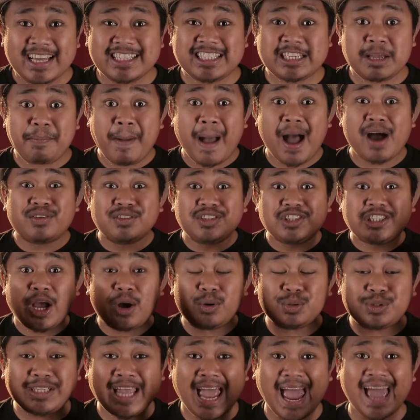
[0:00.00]
it's about
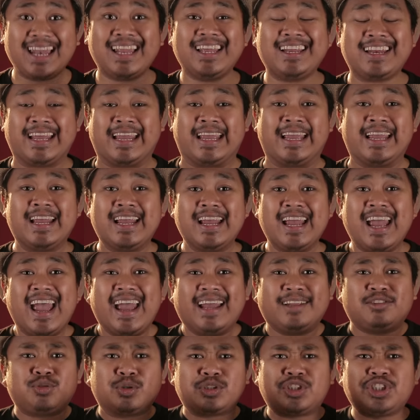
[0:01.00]
totality.
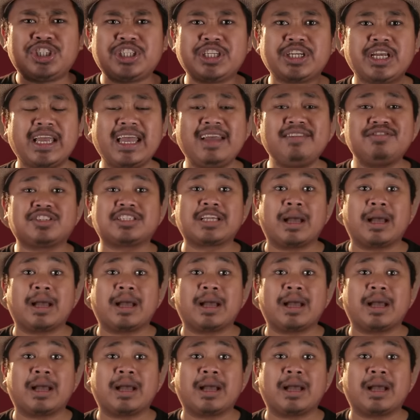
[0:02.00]
And to achieve